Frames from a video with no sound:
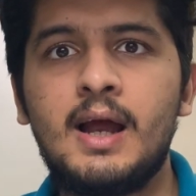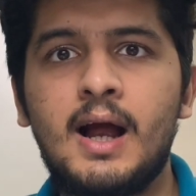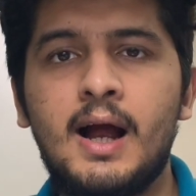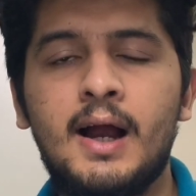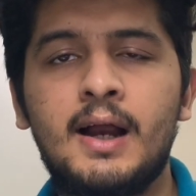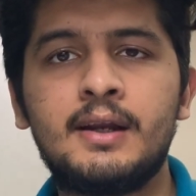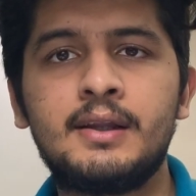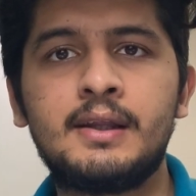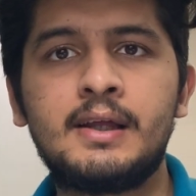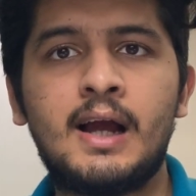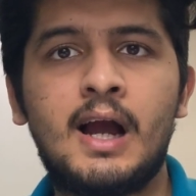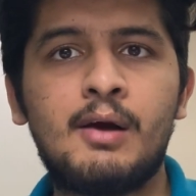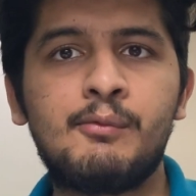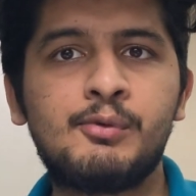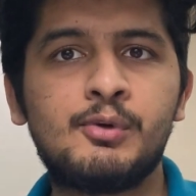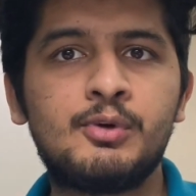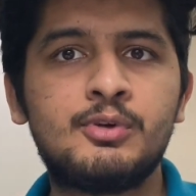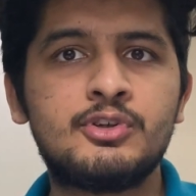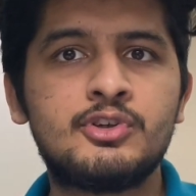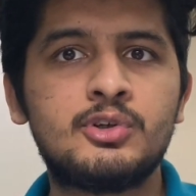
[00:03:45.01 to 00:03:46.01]
and they have
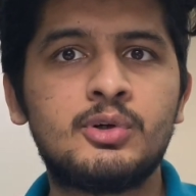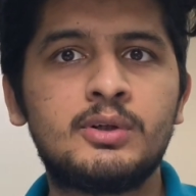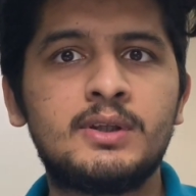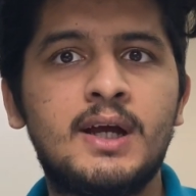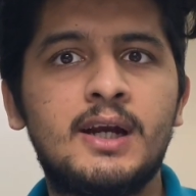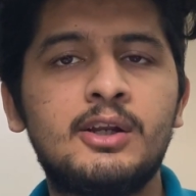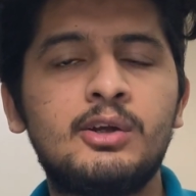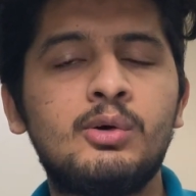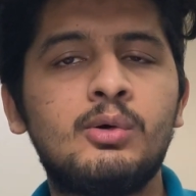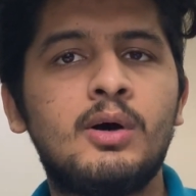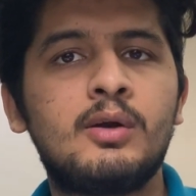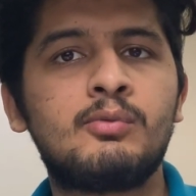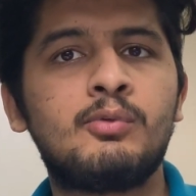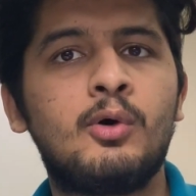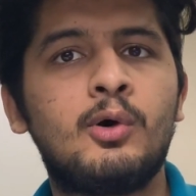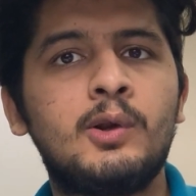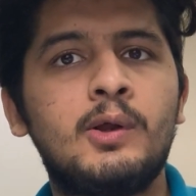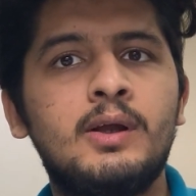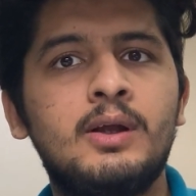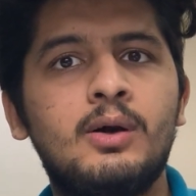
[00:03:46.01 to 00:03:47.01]
to ensure that you are
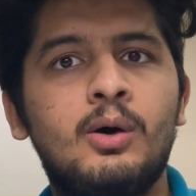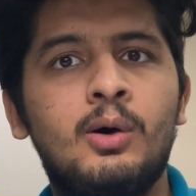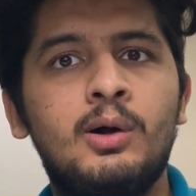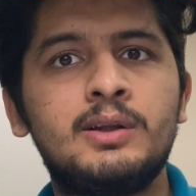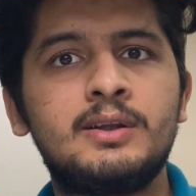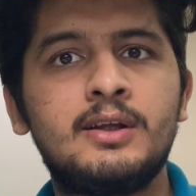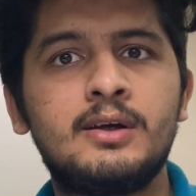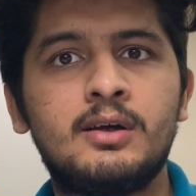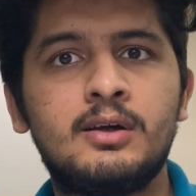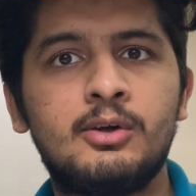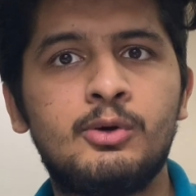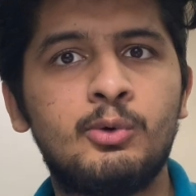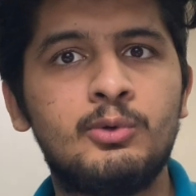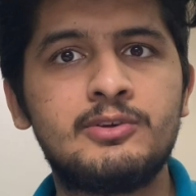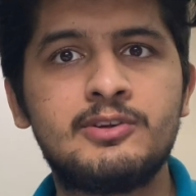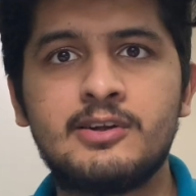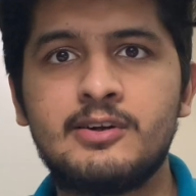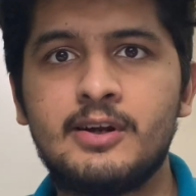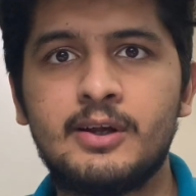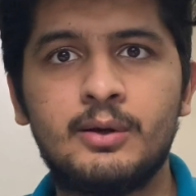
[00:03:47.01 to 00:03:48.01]
following all the
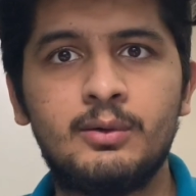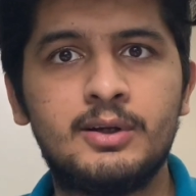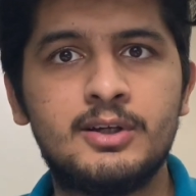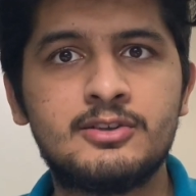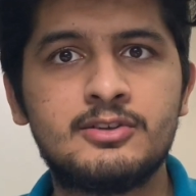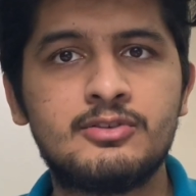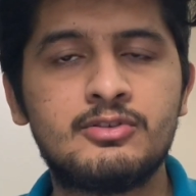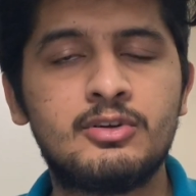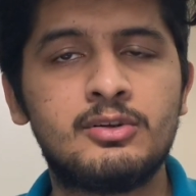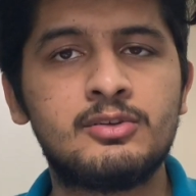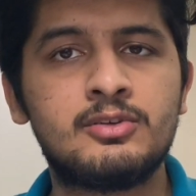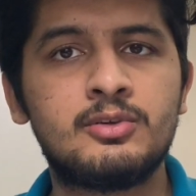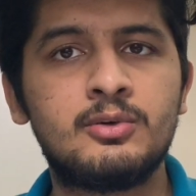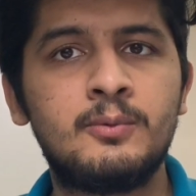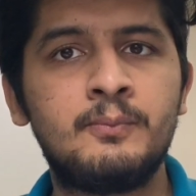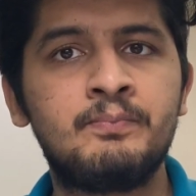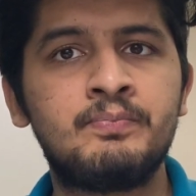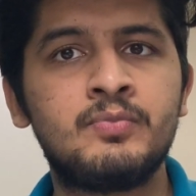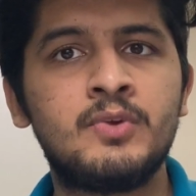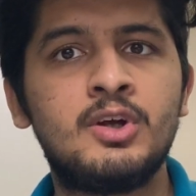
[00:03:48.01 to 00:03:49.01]
rules and regulations also.